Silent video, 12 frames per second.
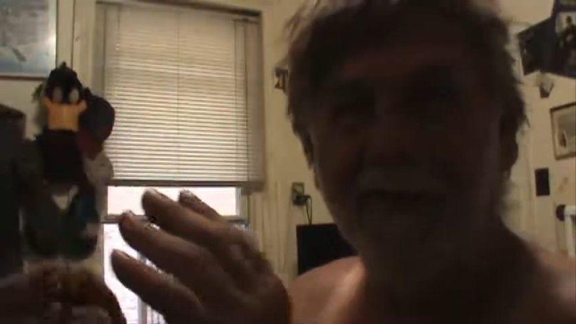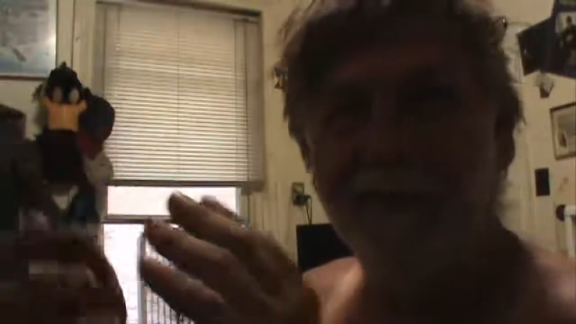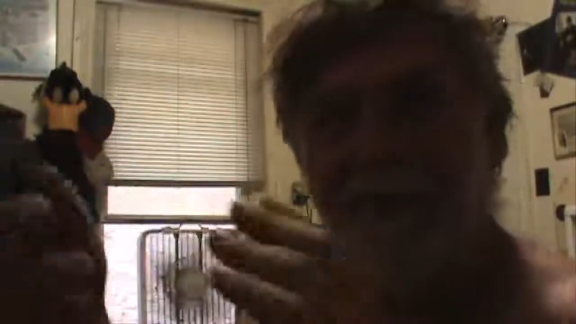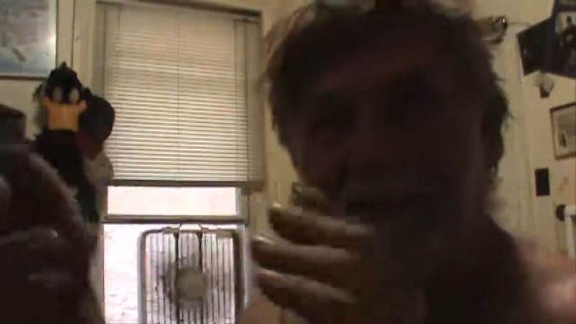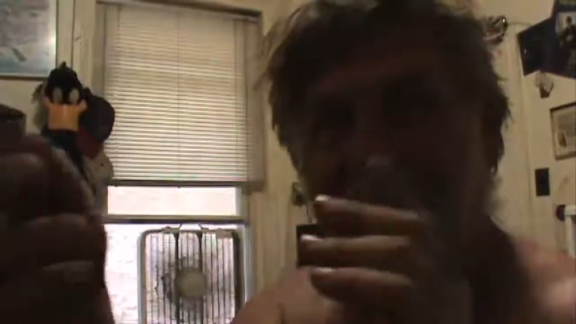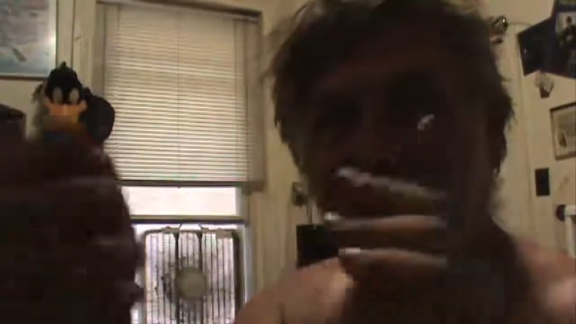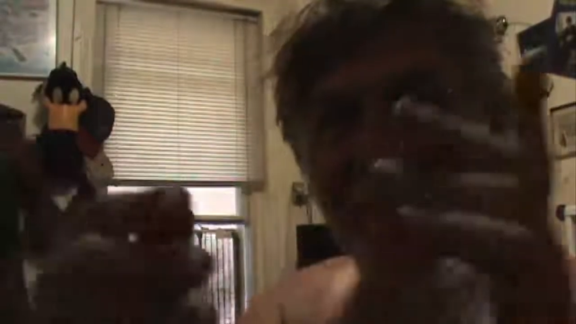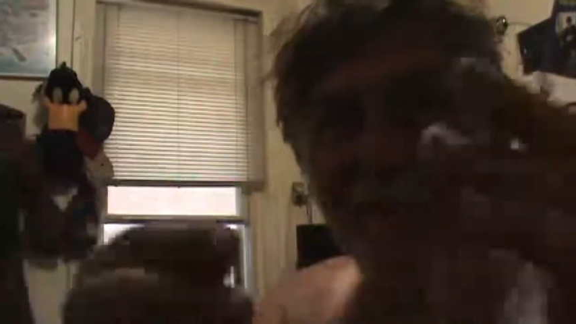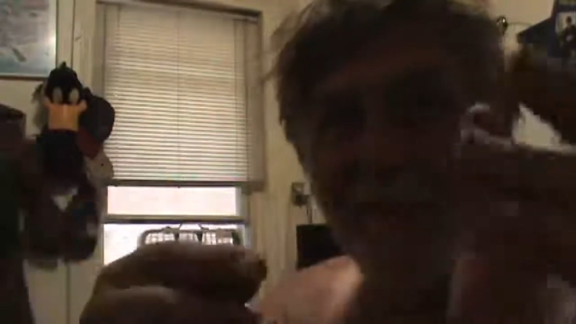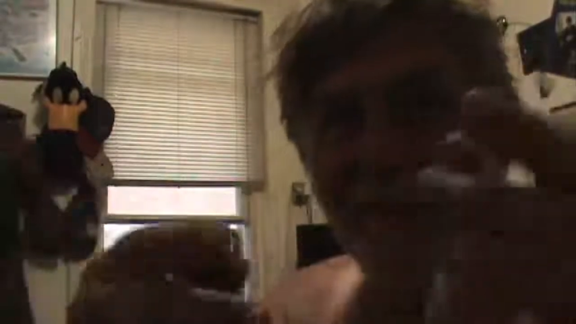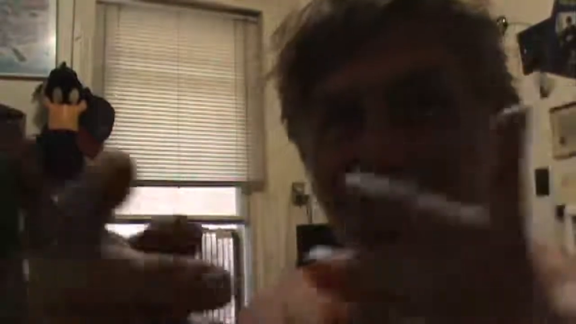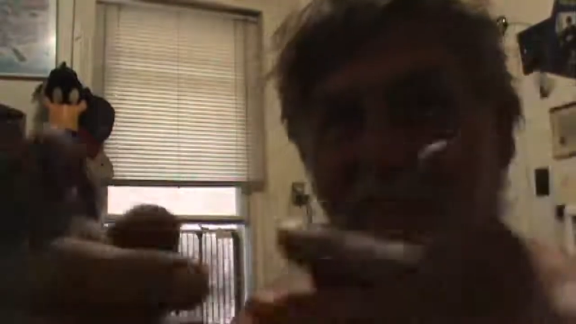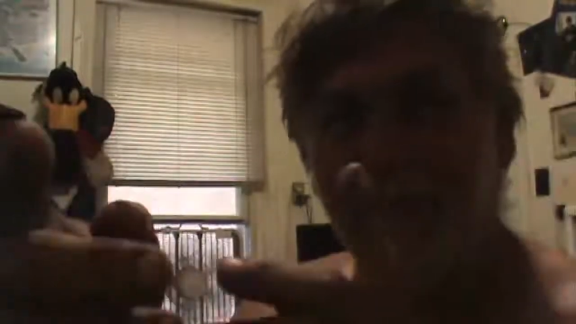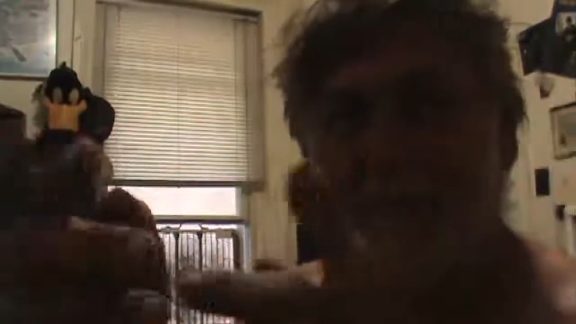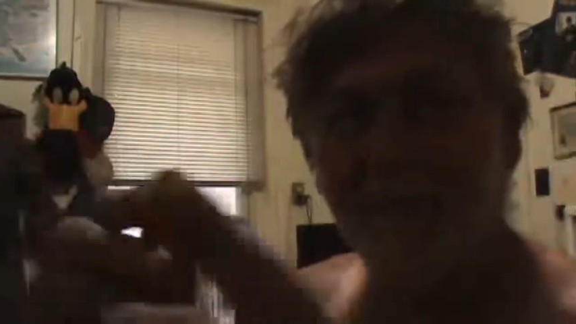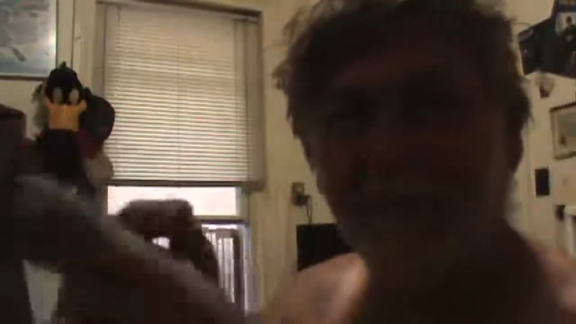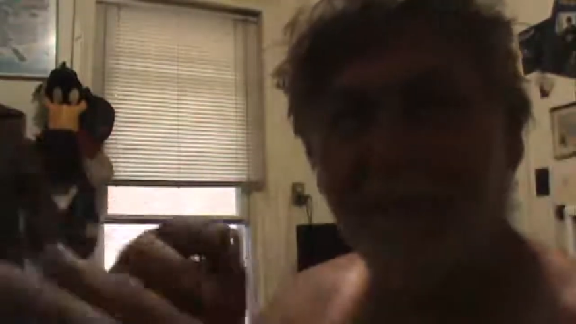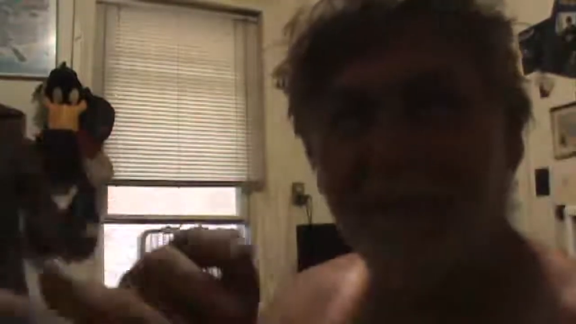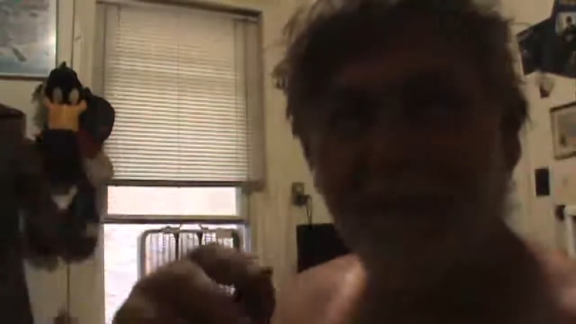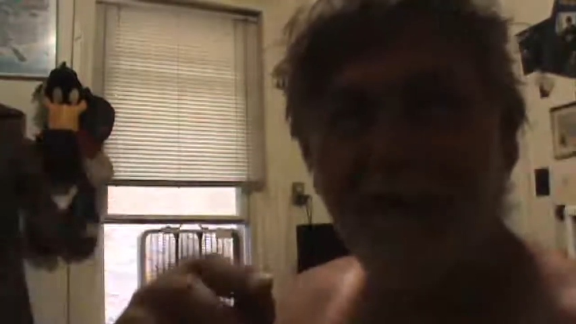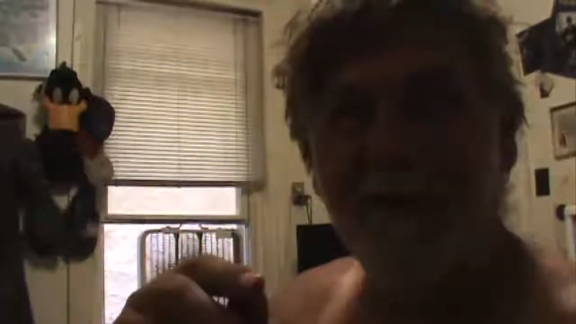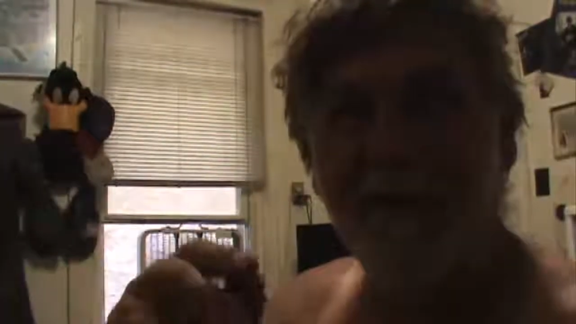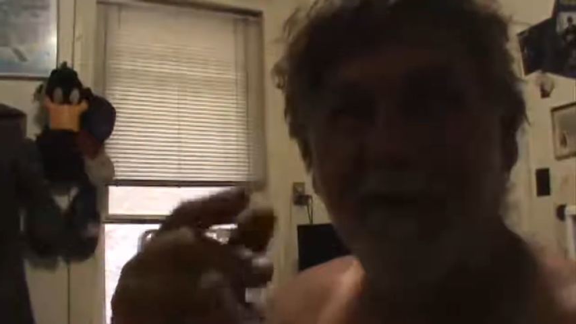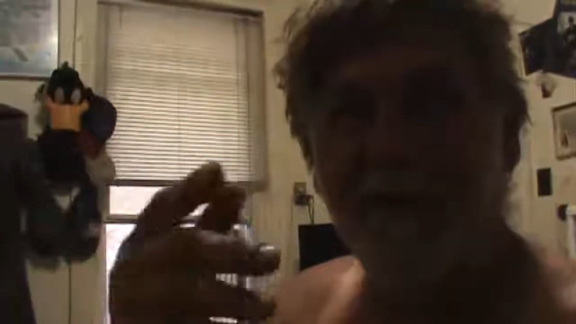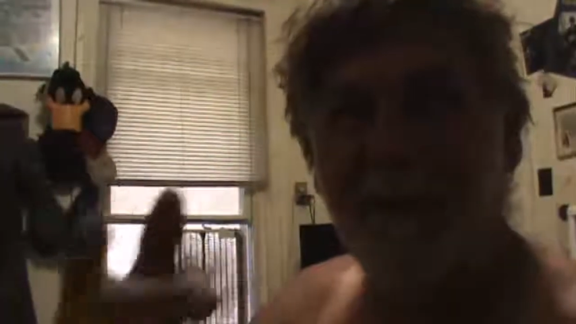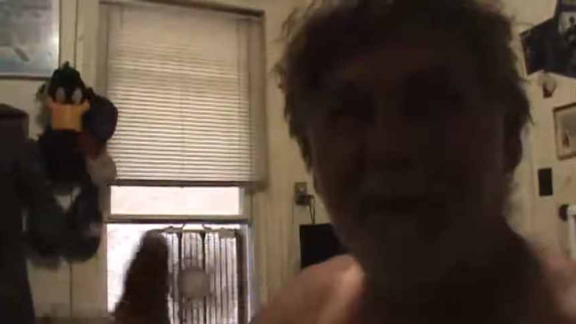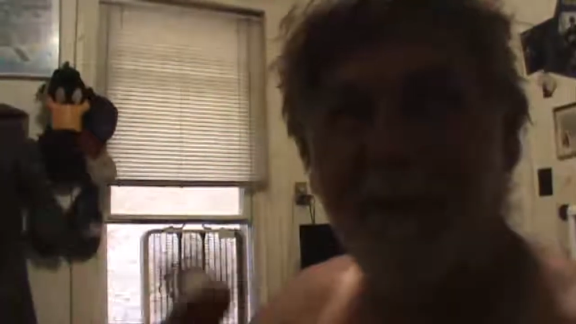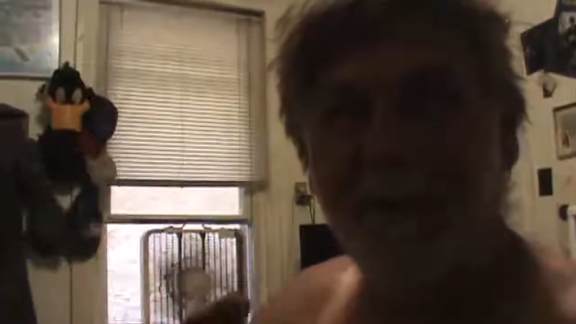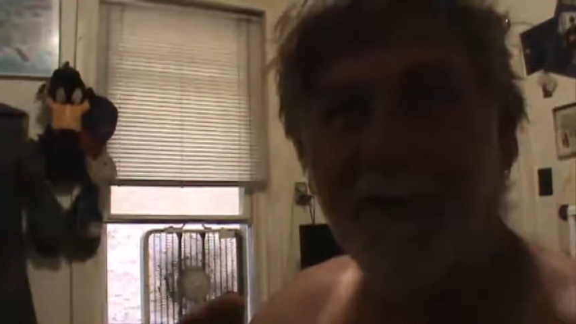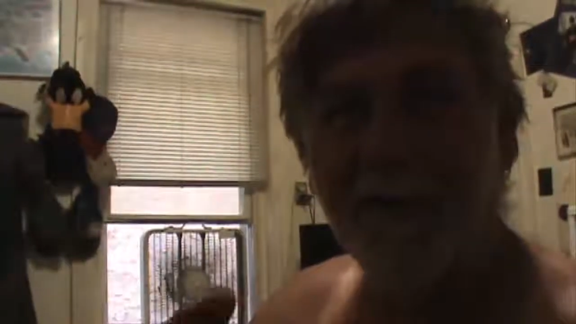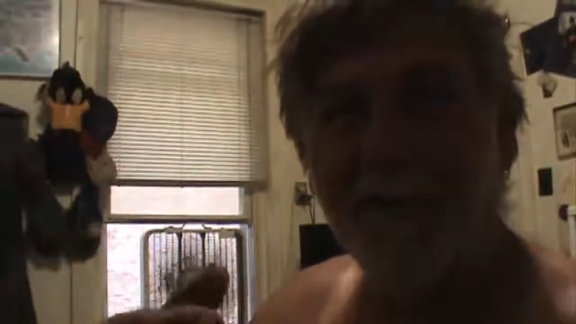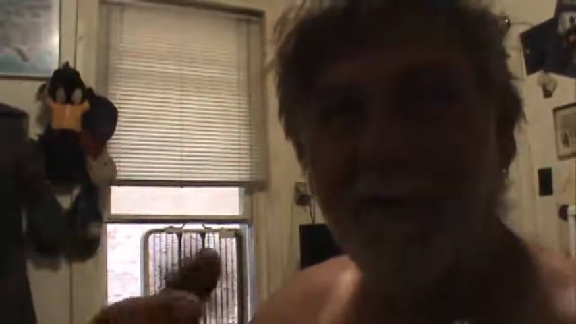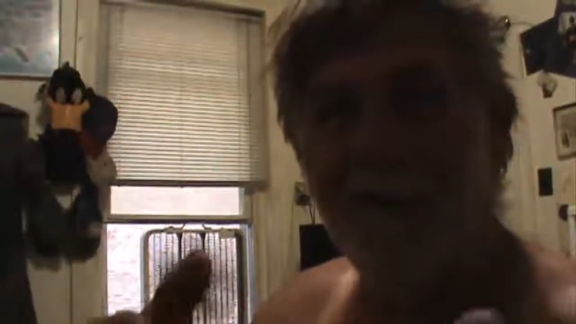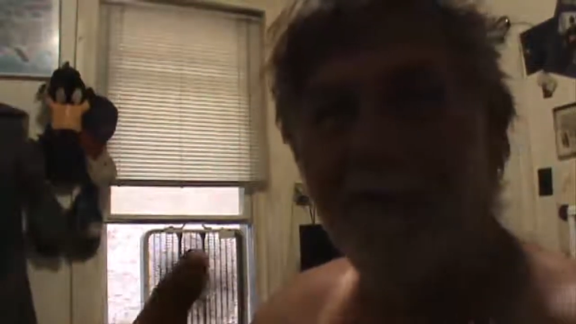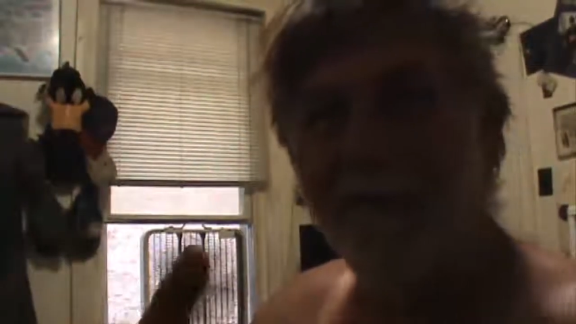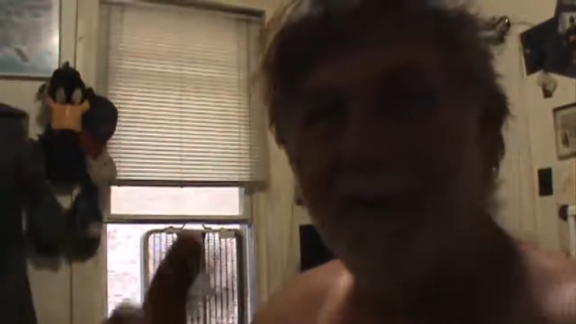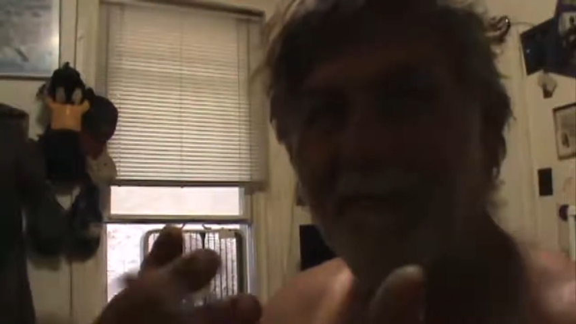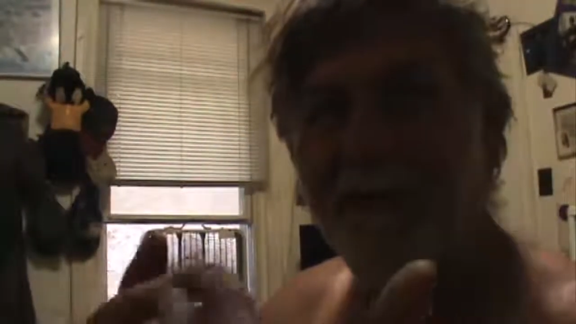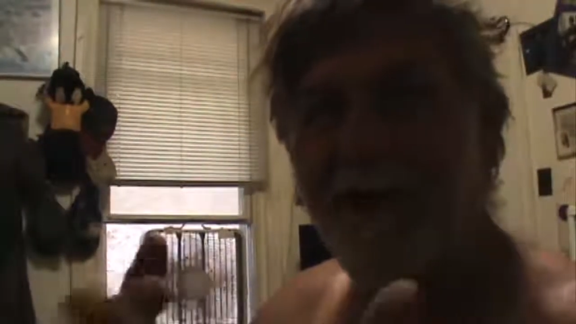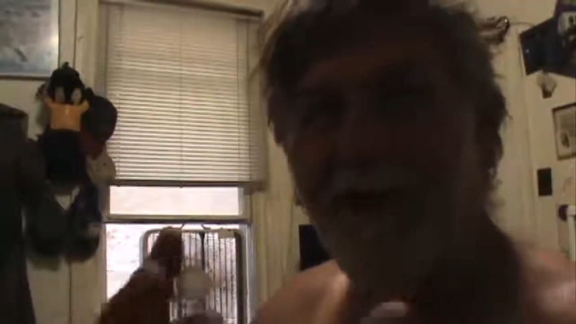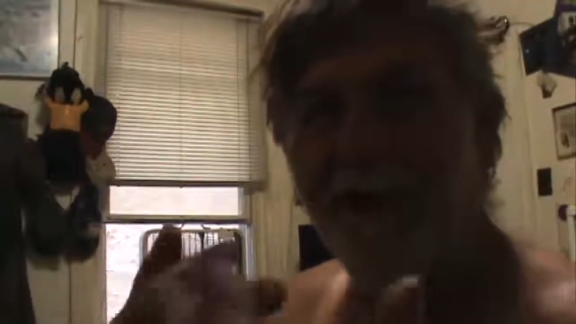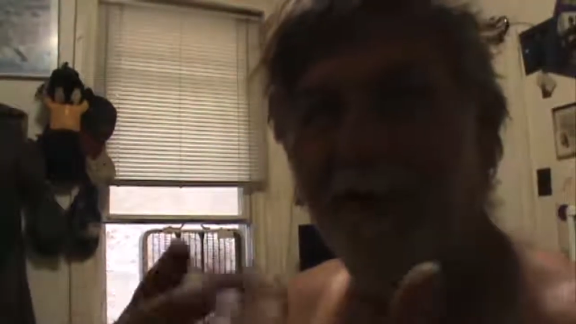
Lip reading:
No face is visible, so there are no lips to read.